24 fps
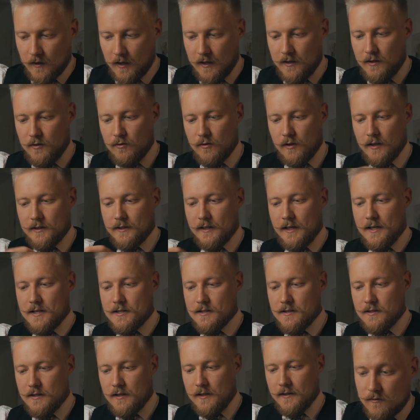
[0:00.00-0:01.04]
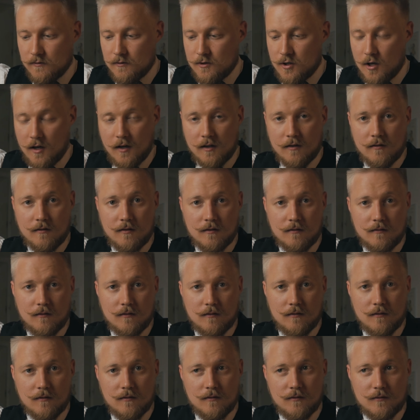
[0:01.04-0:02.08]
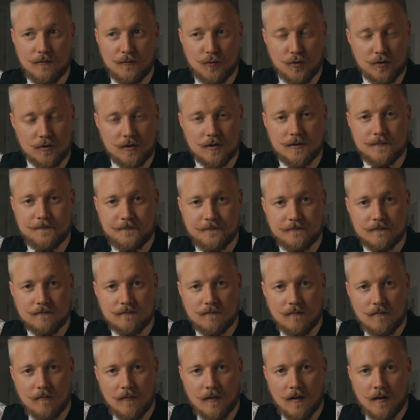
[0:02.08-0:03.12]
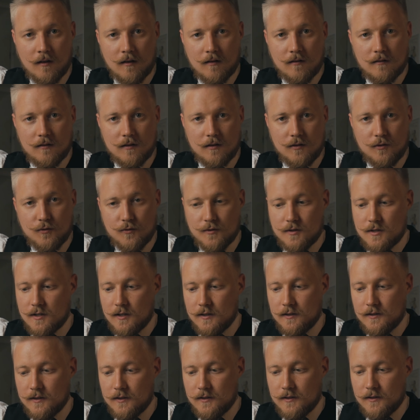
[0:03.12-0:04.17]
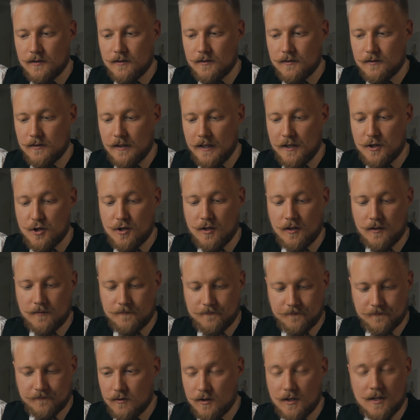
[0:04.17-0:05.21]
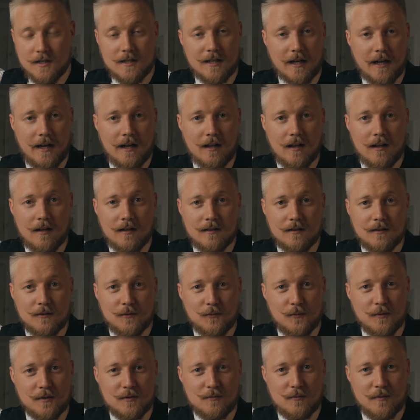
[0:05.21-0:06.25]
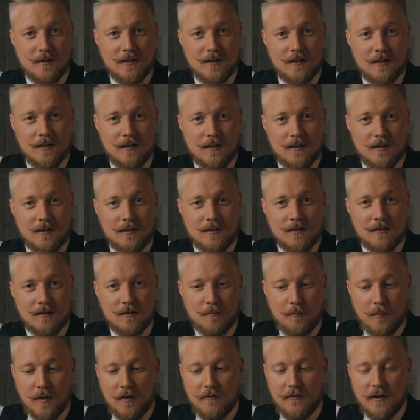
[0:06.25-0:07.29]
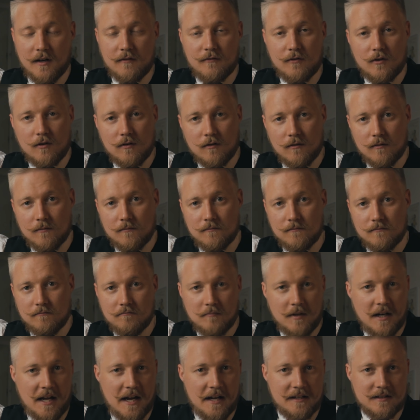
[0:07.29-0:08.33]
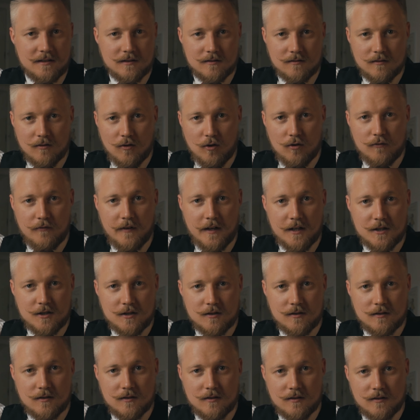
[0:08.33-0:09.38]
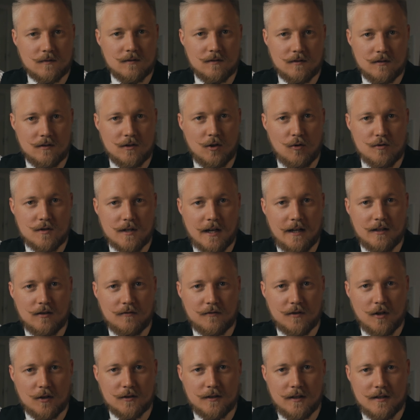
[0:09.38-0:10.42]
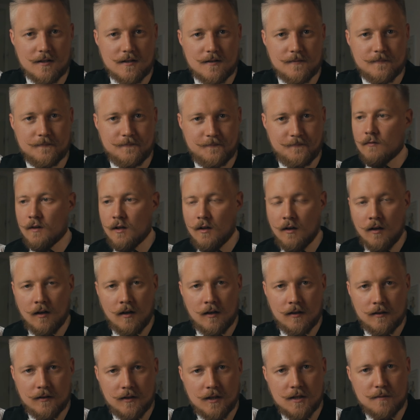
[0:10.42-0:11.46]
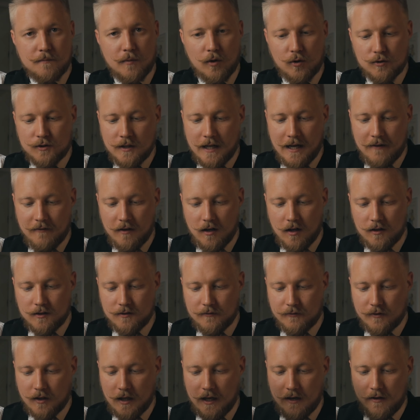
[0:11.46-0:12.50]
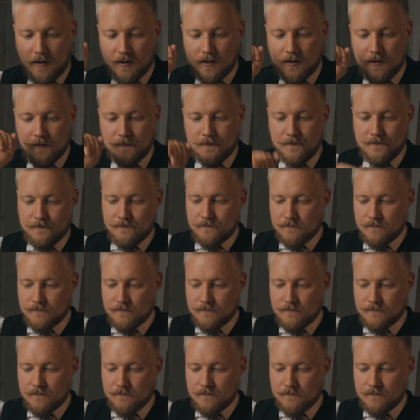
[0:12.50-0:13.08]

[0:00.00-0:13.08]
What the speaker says: And you can taste the charred wood used in the aging. This tequila would be perfect for Manhattan, old-fashioned, those kind of cocktails. These both have a lot of character.